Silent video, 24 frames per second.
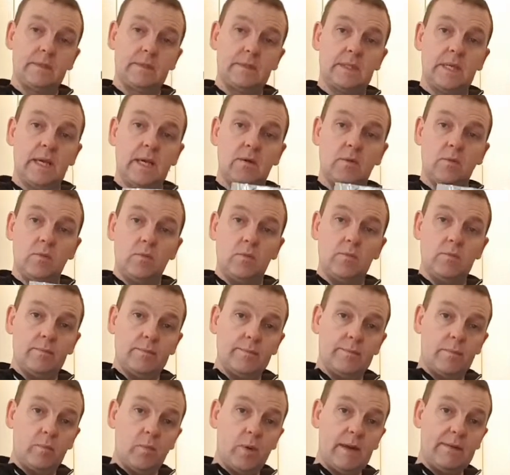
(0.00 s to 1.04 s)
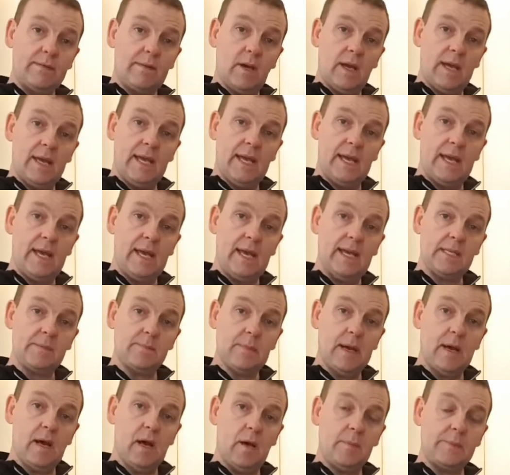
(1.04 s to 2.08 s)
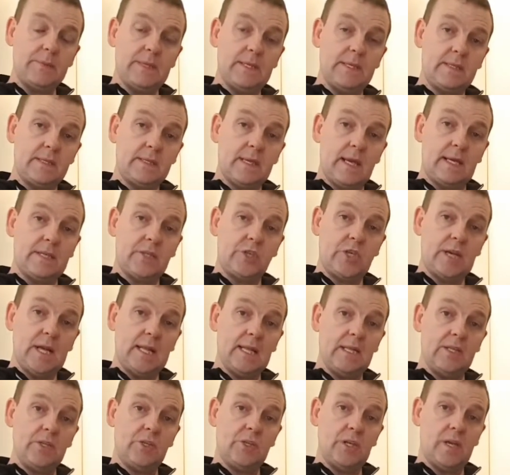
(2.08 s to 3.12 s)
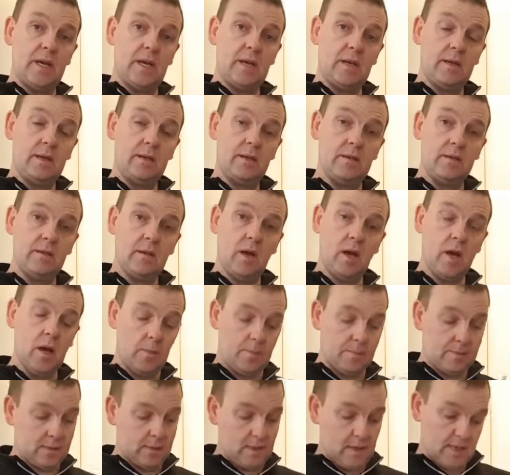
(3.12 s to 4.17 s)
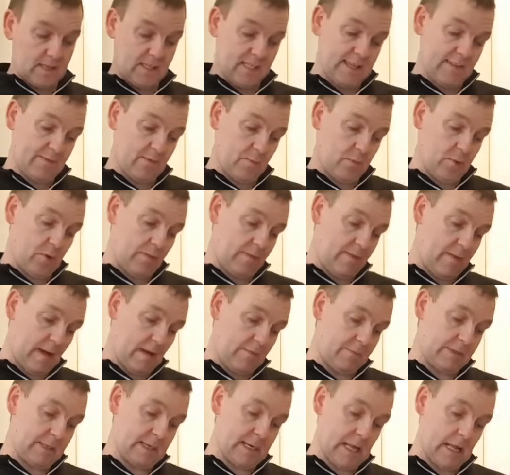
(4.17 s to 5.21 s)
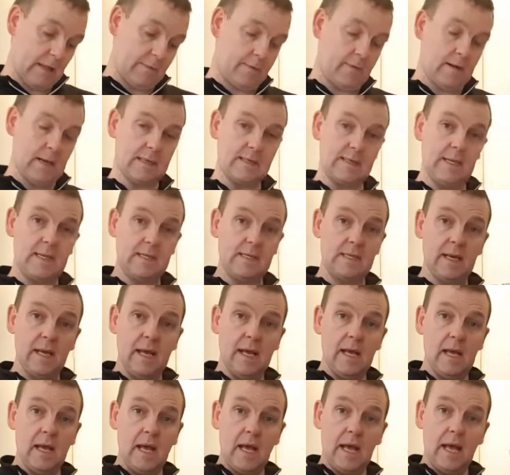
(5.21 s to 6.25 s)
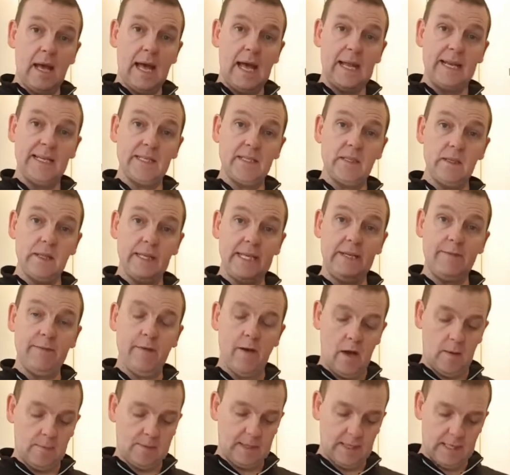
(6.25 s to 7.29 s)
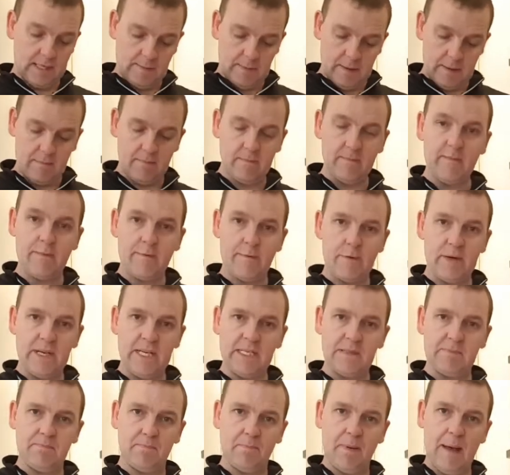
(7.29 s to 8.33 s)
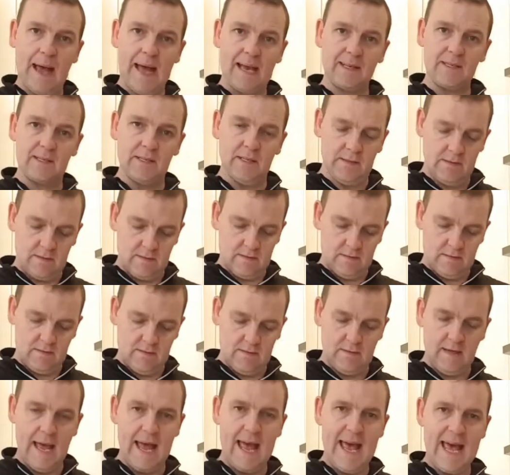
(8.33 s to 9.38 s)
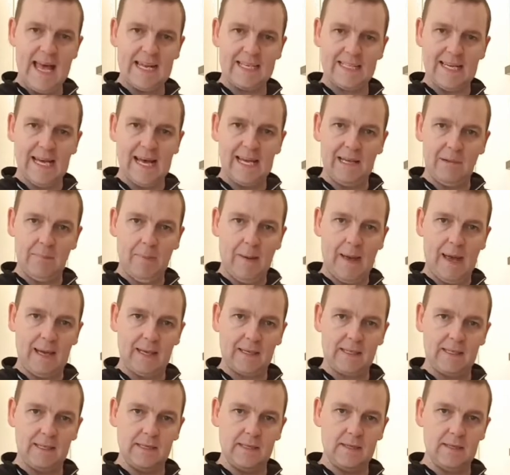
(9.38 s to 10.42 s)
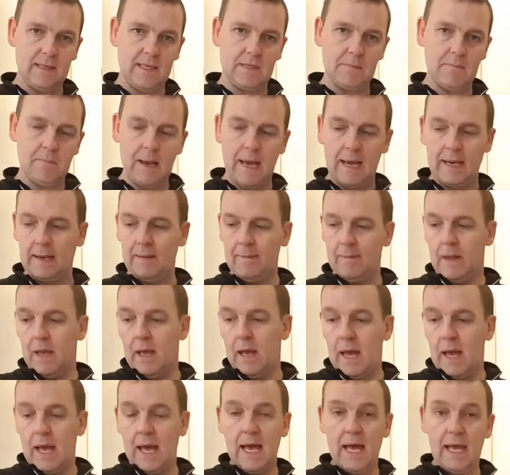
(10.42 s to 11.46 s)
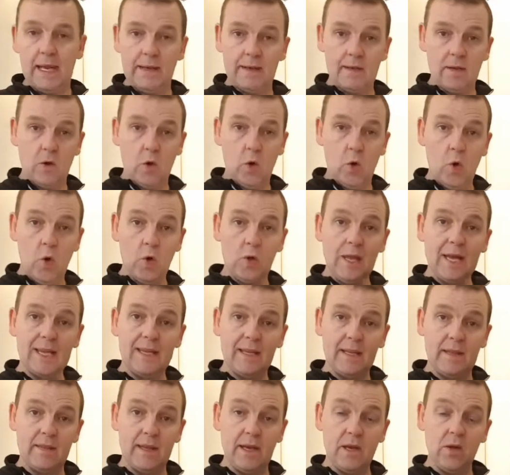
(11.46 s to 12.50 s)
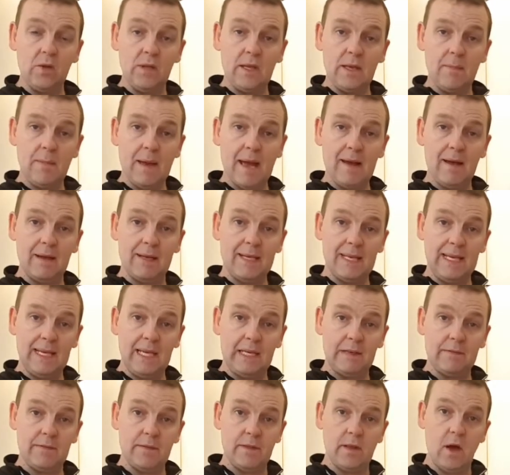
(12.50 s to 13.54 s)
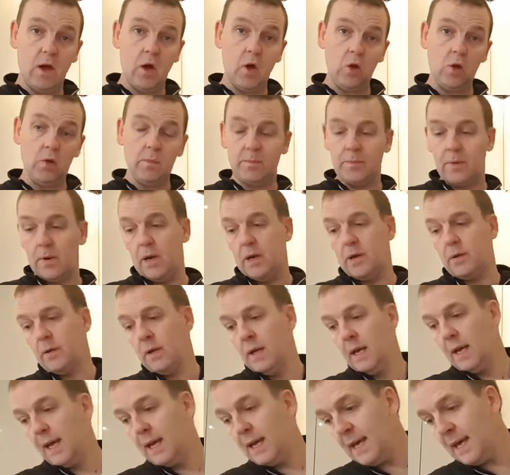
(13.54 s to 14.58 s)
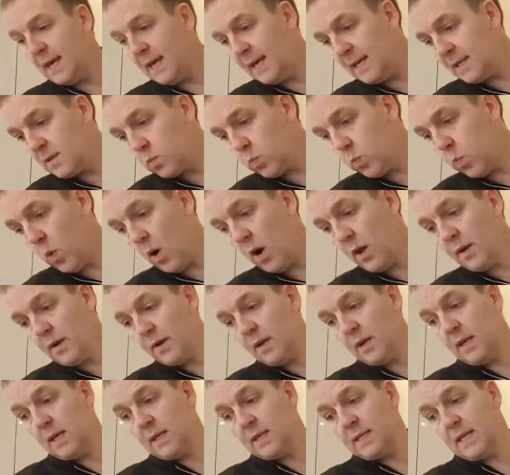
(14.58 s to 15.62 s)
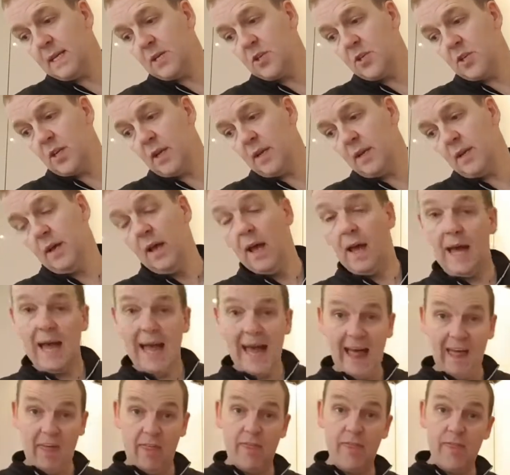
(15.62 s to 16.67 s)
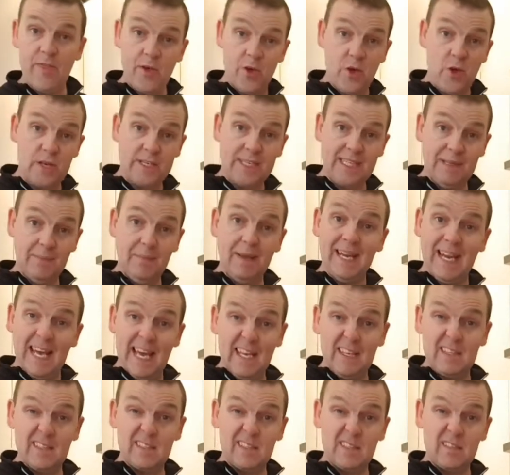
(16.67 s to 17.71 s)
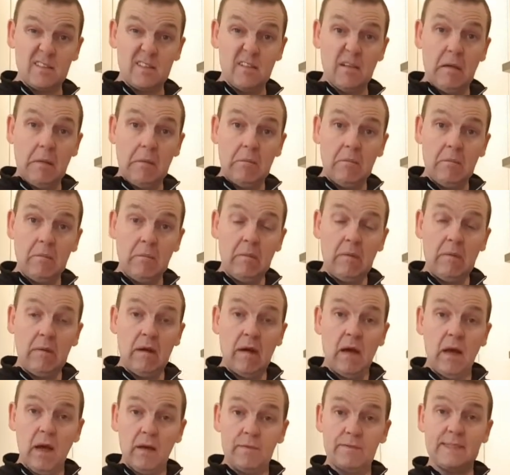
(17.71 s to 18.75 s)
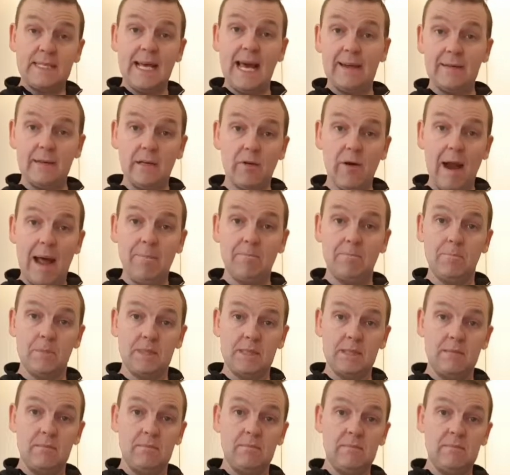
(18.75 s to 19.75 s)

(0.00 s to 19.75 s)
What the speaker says: So what I've got here is my hops. It's Challenger hops, 7.5% alpha acids, and it's leaf hops, and it's been freeze packed and airtight packed into this bag. And the only amount I need for the whole brew is 1 addition at 30 minutes of 10 grams